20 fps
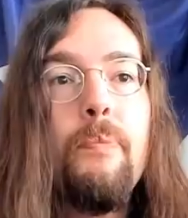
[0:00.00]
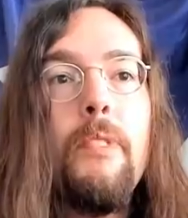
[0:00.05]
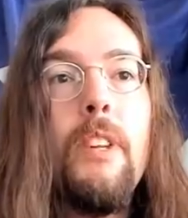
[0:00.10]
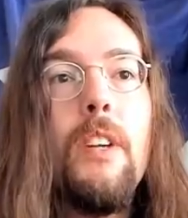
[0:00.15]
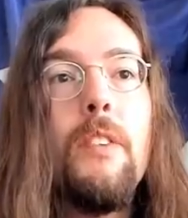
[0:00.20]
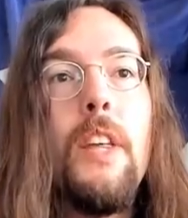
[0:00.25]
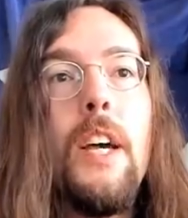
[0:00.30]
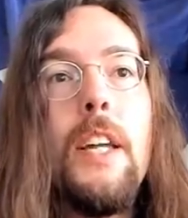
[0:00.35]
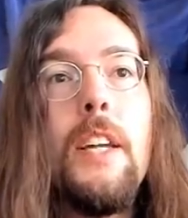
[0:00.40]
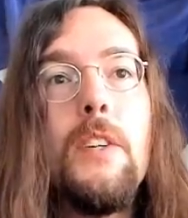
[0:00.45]

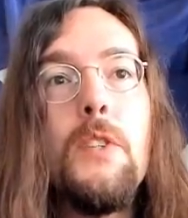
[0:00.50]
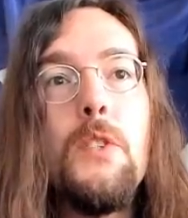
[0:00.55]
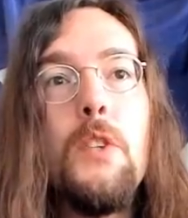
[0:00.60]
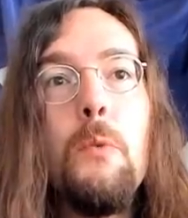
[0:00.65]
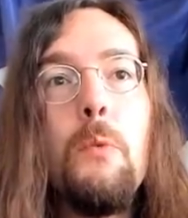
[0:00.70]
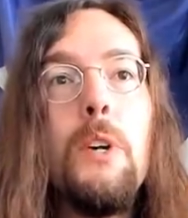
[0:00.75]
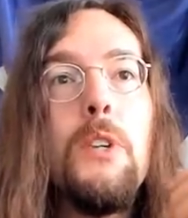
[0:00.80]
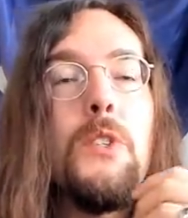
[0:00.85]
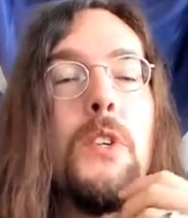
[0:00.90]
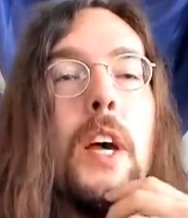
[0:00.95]
That is, that
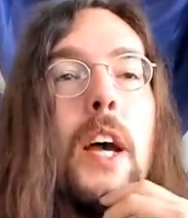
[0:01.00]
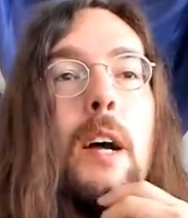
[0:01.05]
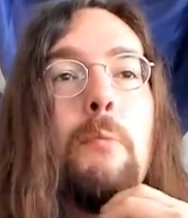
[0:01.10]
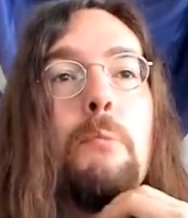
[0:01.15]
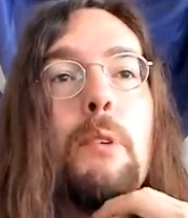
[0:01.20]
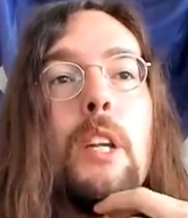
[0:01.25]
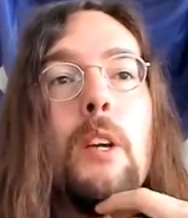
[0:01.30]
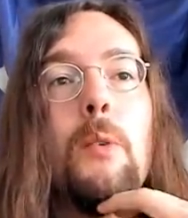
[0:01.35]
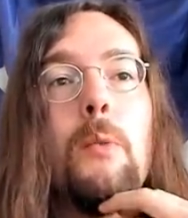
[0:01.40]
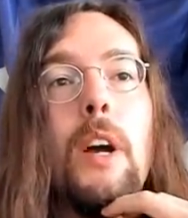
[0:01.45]
what's
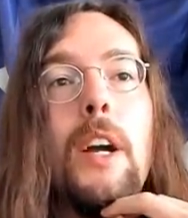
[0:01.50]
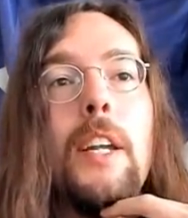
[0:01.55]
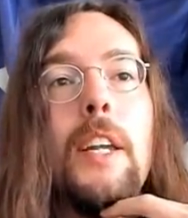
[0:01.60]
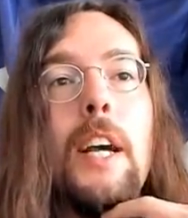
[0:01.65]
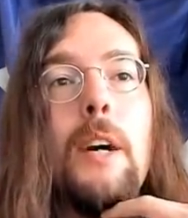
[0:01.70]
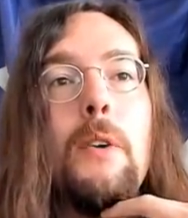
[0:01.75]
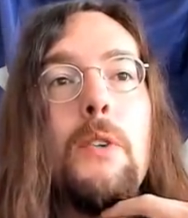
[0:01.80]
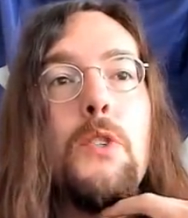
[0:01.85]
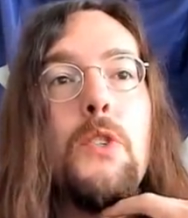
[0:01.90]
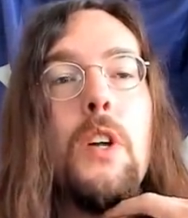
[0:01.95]
happening right
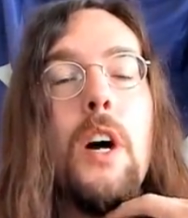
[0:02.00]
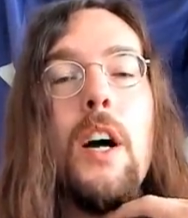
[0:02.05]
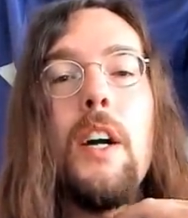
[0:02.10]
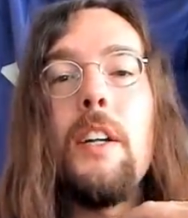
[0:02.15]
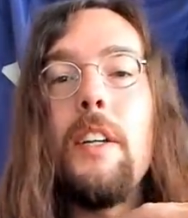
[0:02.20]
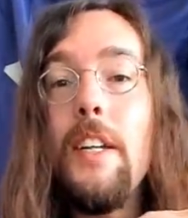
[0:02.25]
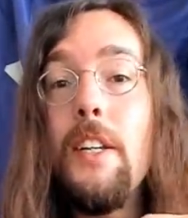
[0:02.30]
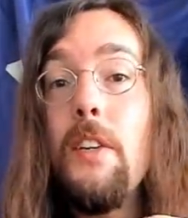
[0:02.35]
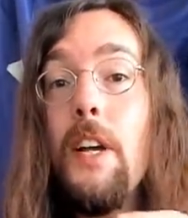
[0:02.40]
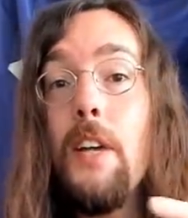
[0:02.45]
now is not,
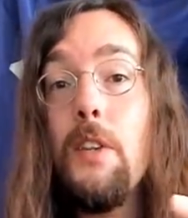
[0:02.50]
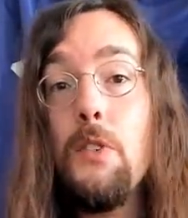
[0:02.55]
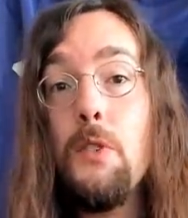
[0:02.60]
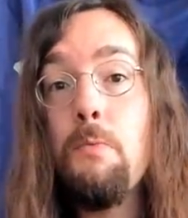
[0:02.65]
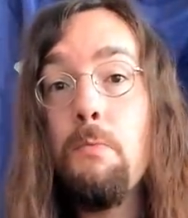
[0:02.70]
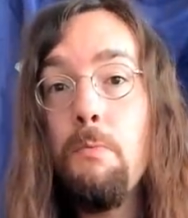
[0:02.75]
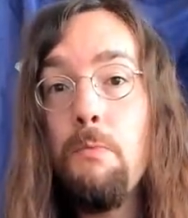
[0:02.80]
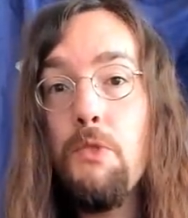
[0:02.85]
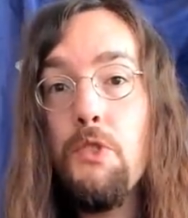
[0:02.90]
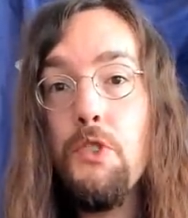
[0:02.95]
as
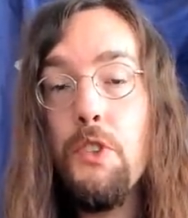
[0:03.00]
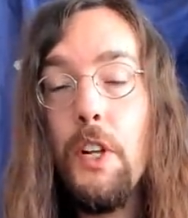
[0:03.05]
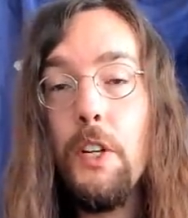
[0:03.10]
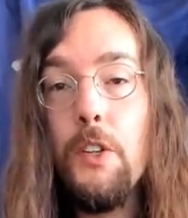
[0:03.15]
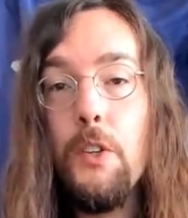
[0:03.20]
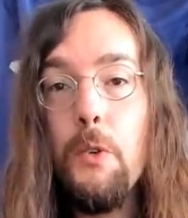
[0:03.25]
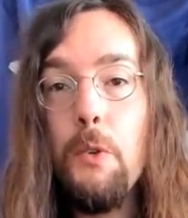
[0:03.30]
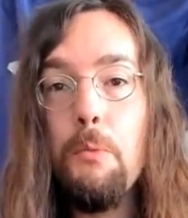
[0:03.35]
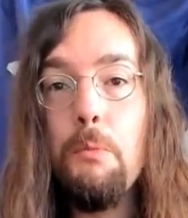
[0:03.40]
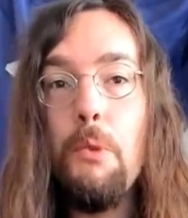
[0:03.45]

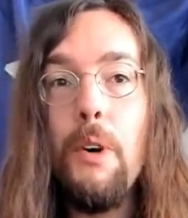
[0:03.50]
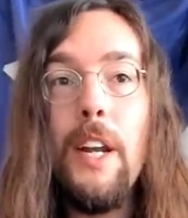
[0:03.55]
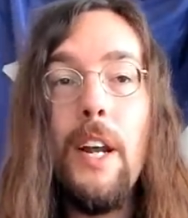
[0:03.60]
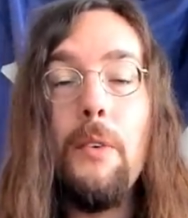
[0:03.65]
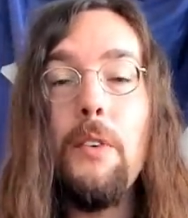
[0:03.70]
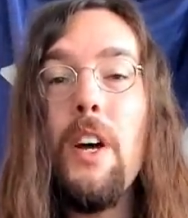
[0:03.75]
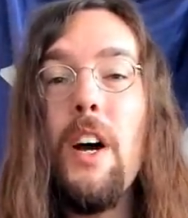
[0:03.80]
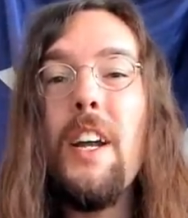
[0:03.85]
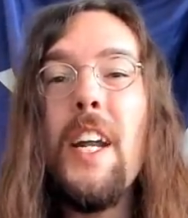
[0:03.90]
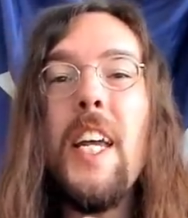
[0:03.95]
Schlichter would point out,
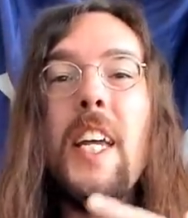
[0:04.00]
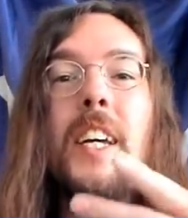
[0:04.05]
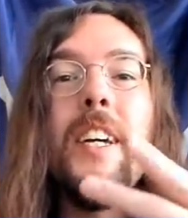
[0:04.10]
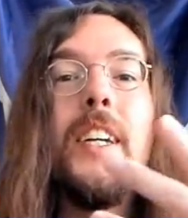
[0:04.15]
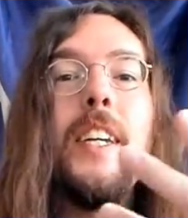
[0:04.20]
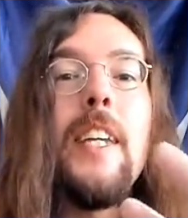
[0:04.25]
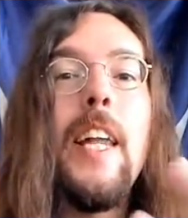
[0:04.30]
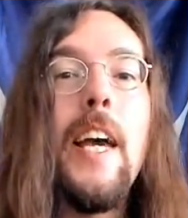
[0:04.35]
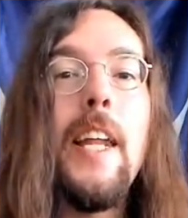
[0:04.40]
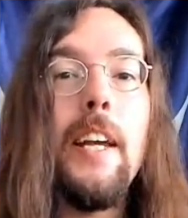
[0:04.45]
not a
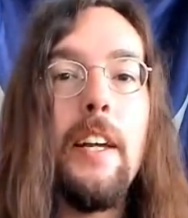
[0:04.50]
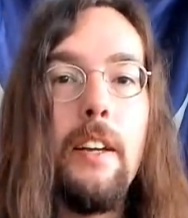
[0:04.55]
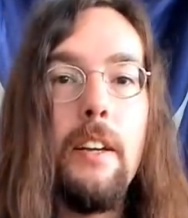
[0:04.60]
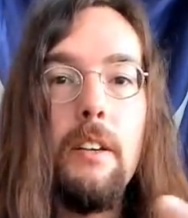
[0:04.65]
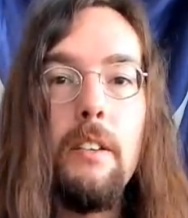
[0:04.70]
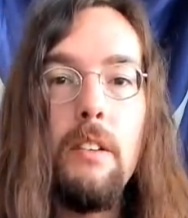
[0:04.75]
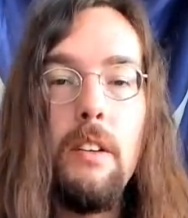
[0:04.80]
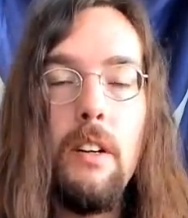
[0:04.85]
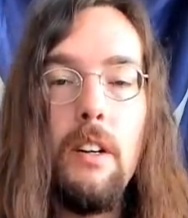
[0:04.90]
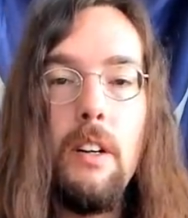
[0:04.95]
kinetic
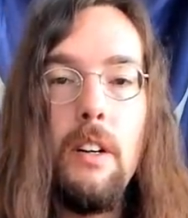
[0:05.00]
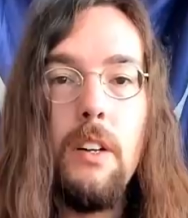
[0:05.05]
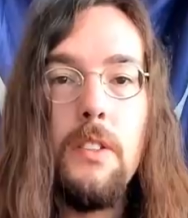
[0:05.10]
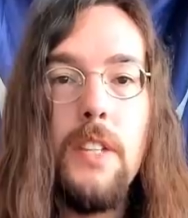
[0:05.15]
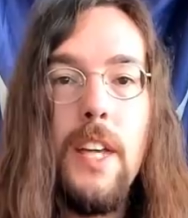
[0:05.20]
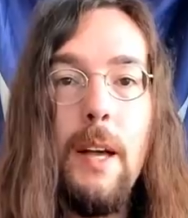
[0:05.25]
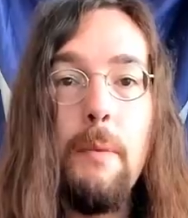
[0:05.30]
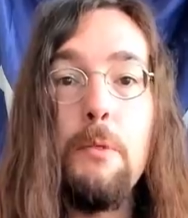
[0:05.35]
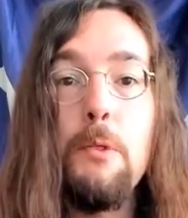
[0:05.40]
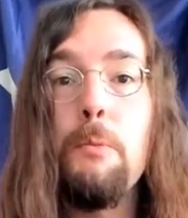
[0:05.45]
uh,
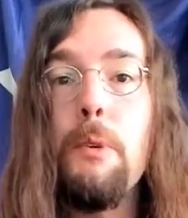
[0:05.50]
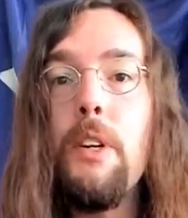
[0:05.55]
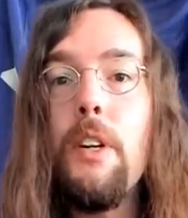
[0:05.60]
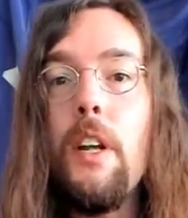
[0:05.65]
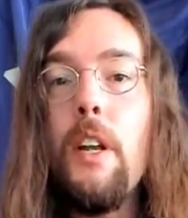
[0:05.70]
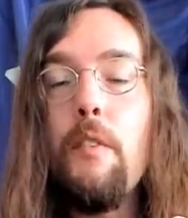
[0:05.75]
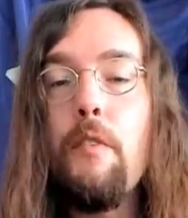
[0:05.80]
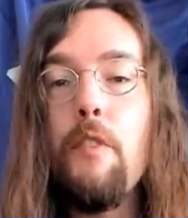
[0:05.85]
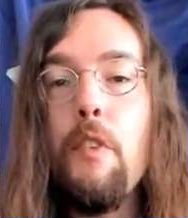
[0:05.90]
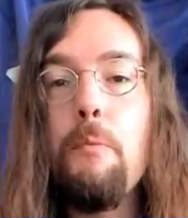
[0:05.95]
attempt, but an
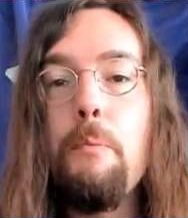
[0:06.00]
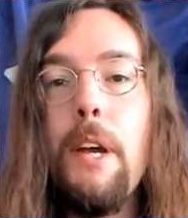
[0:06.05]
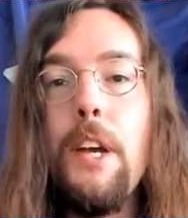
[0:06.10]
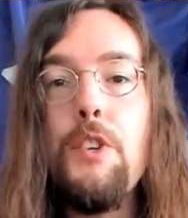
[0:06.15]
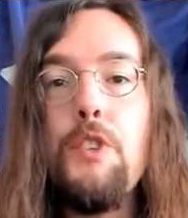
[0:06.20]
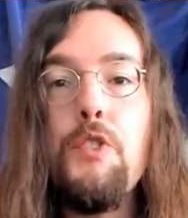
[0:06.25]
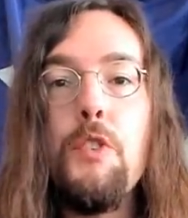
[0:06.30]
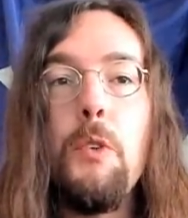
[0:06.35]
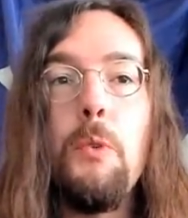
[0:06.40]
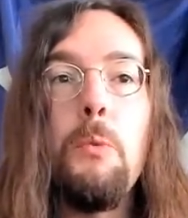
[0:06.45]

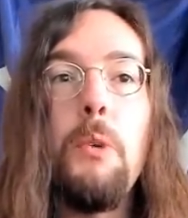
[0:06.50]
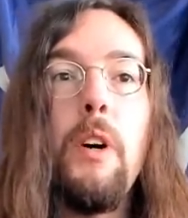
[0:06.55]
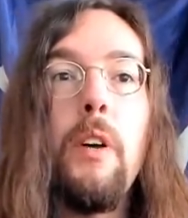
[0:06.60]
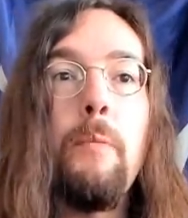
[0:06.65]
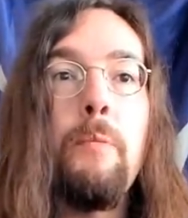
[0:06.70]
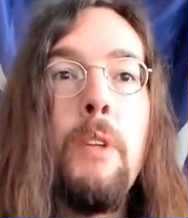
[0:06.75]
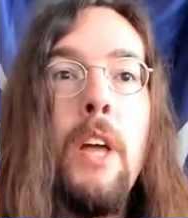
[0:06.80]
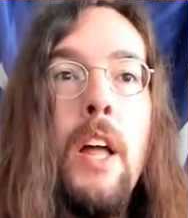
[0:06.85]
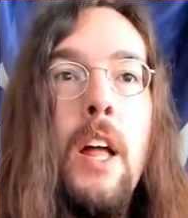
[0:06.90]
informational one.